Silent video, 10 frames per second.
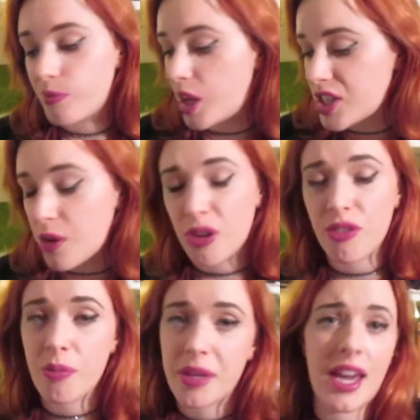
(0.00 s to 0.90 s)
I don't know
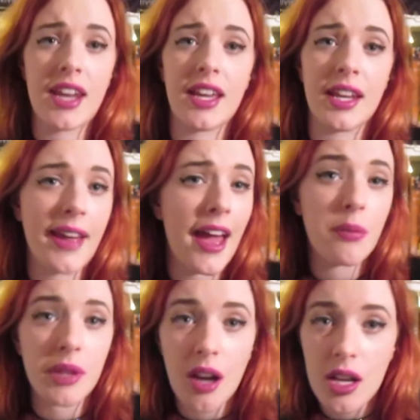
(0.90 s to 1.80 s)
if I'll be getting it
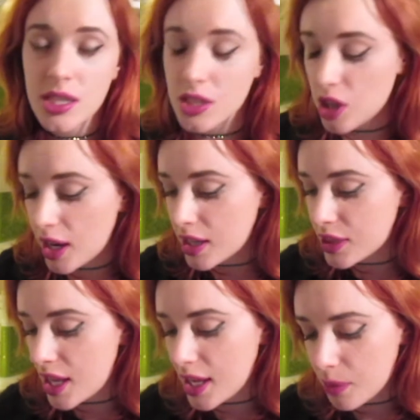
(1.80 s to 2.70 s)
again because of the China
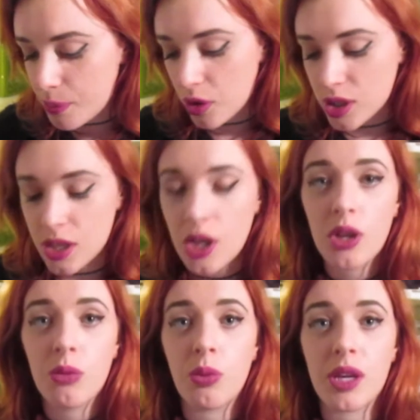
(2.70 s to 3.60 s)
thing, but
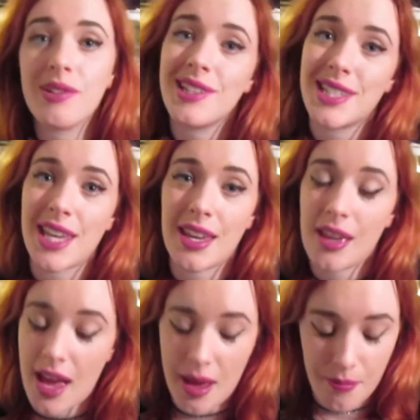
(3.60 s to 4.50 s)
we will see.
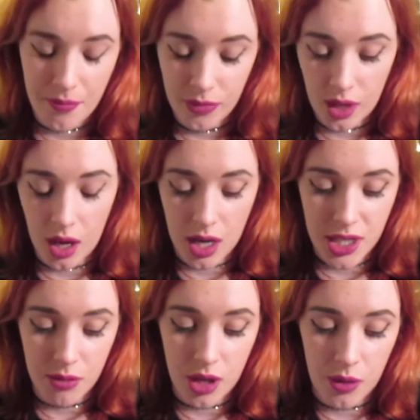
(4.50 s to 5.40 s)
Um, I
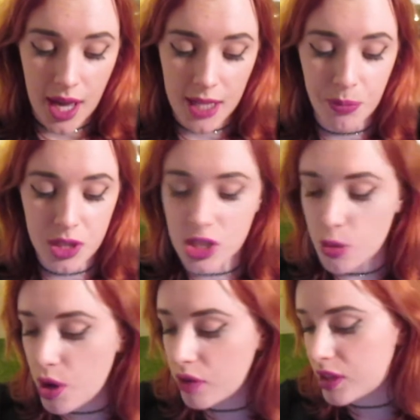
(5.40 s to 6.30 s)
don't know yet. But
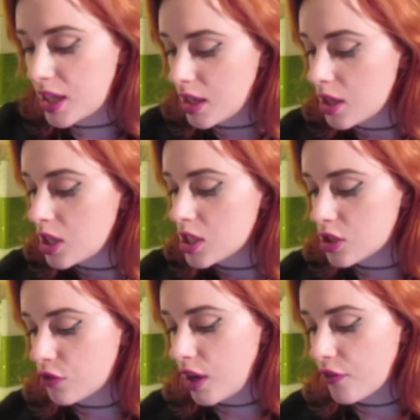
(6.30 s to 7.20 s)
some of the
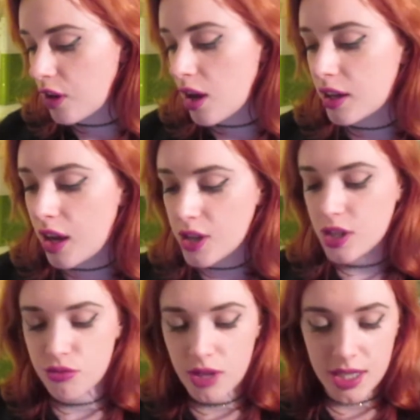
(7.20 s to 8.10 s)
stuff I've gotten, I
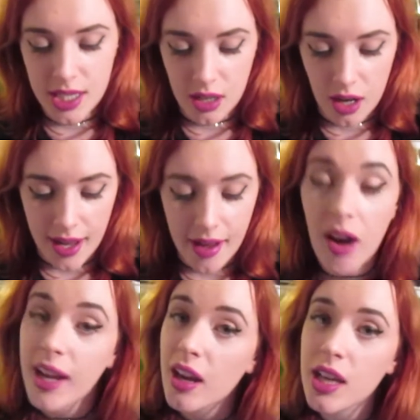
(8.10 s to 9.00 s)
just recently got a
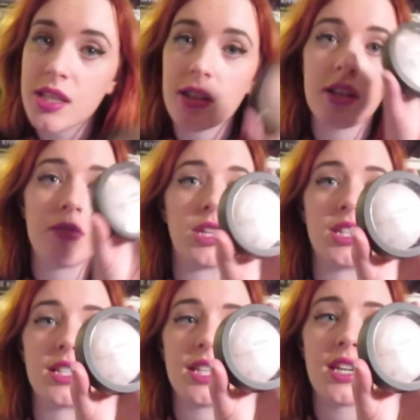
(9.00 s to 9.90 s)
highlighter,
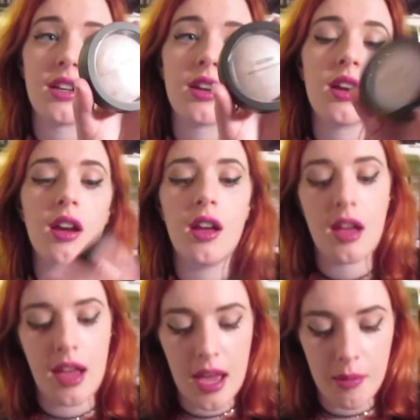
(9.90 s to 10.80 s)
which is here,
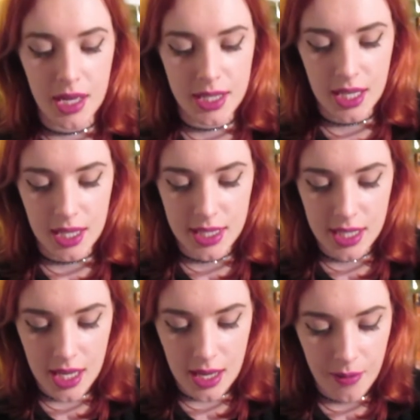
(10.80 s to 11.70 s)
um, as you can
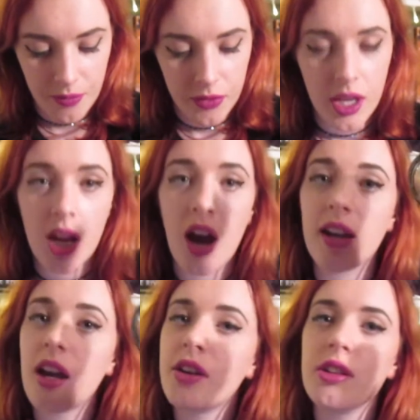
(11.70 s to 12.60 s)
see.
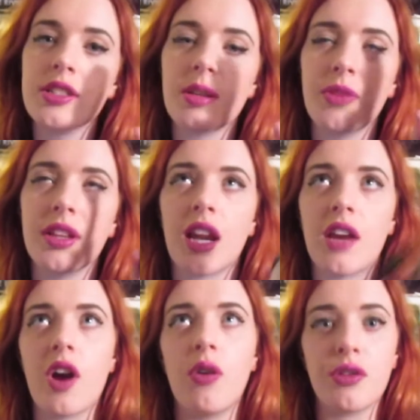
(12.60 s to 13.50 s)
Highlighter is something that
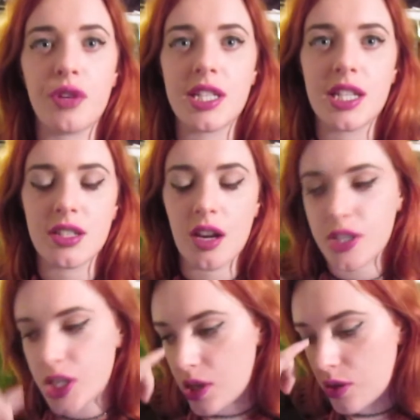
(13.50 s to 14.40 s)
I've only recently started
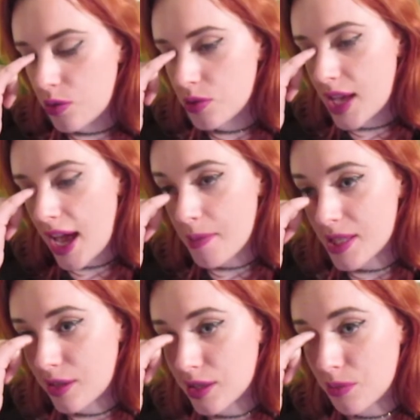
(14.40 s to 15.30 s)
to use. Um,
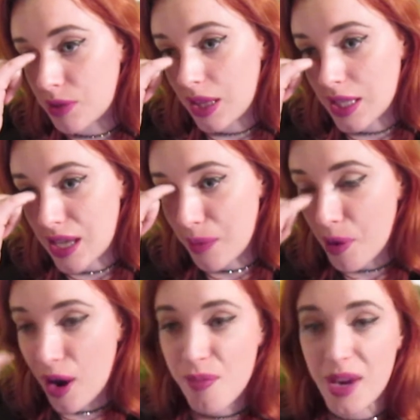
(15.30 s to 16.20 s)
it's not something that's like
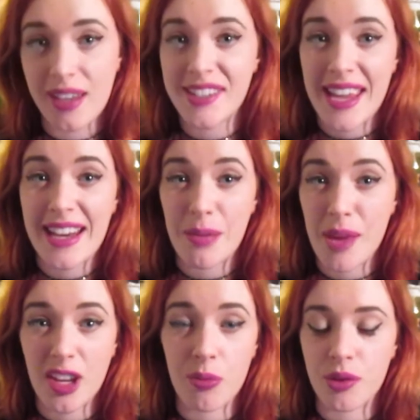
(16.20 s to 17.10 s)
part of my daily
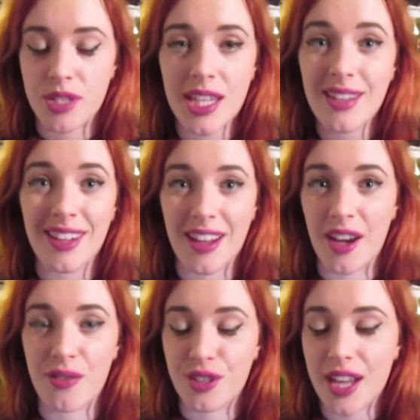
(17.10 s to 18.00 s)
makeup routine. I
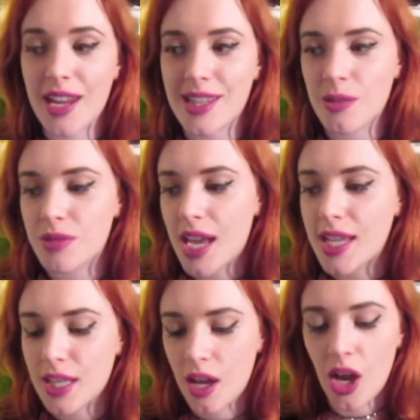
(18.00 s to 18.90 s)
kind of forget it some
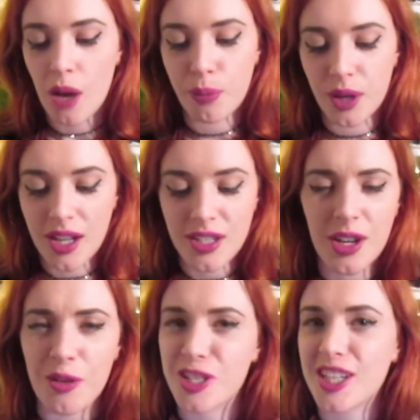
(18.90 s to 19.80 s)
days. But I don't
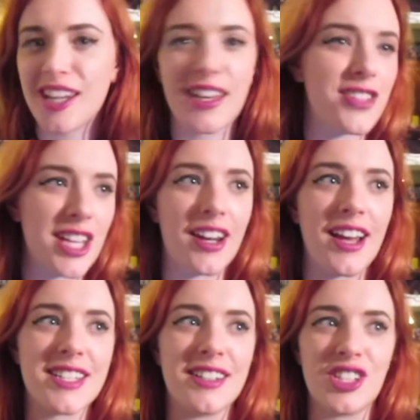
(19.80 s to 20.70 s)
know, it just kind of gives that
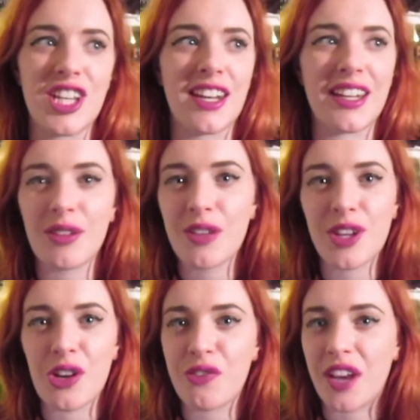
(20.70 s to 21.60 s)
nice little sheen. I don't
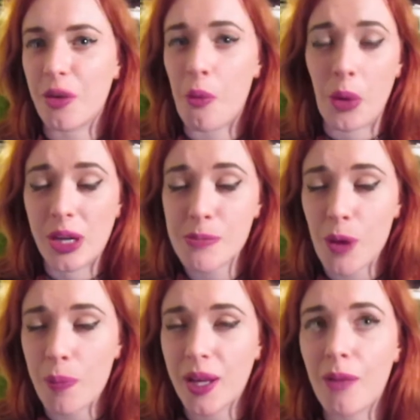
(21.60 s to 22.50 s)
even know if it like works
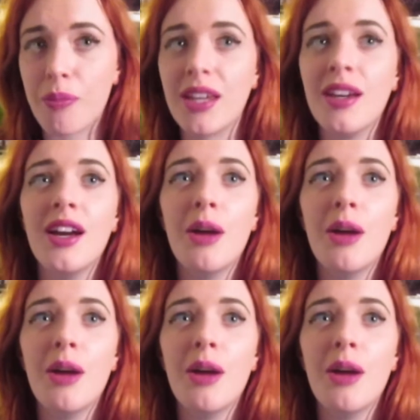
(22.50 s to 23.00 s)
properly on me.